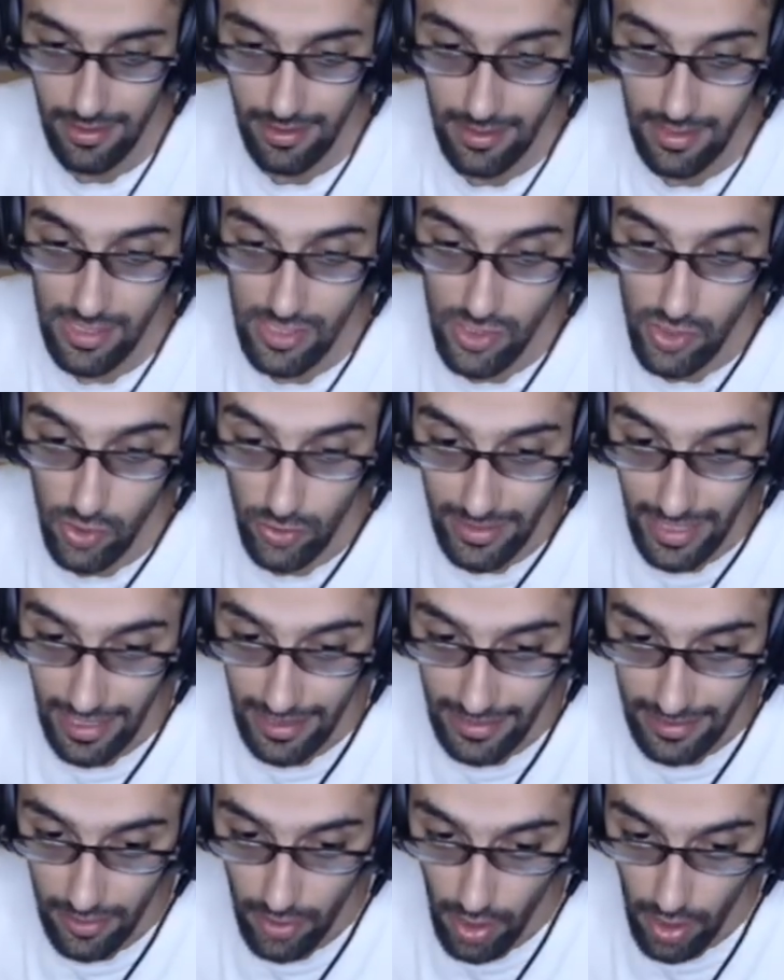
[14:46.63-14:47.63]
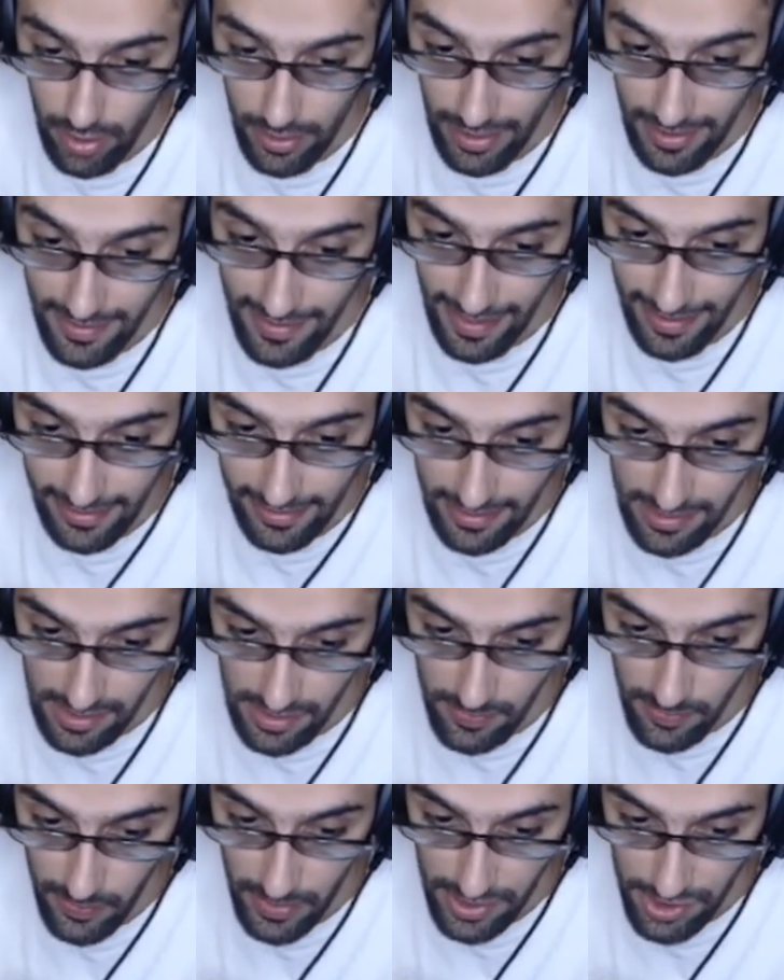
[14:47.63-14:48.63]
so that he can't attack this
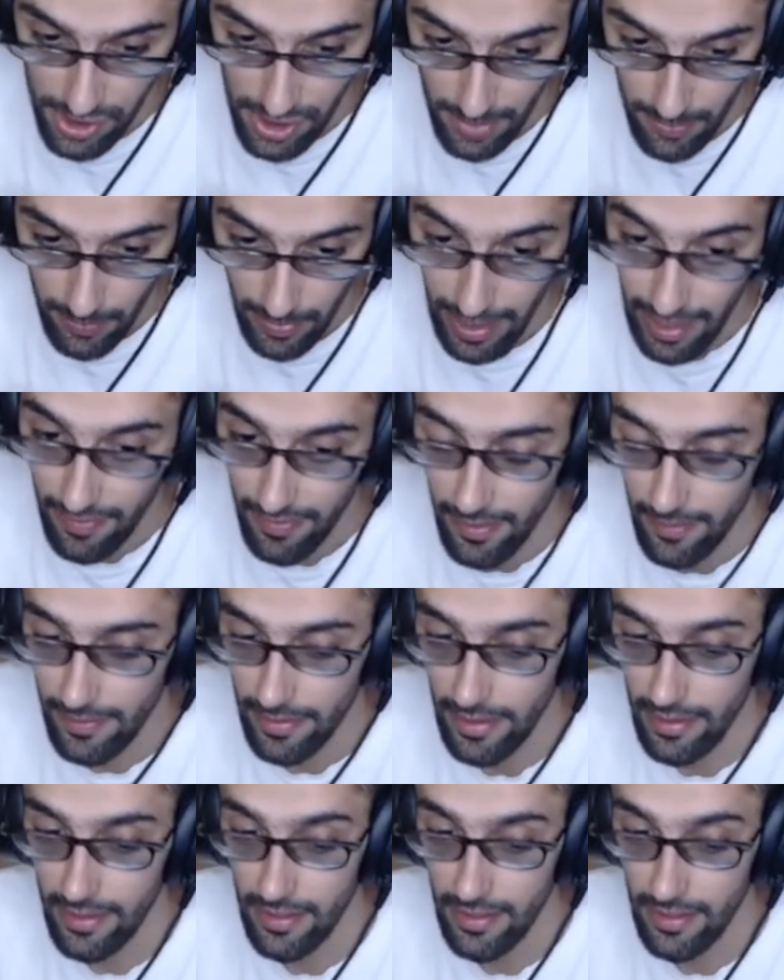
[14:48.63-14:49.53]
bishop, and then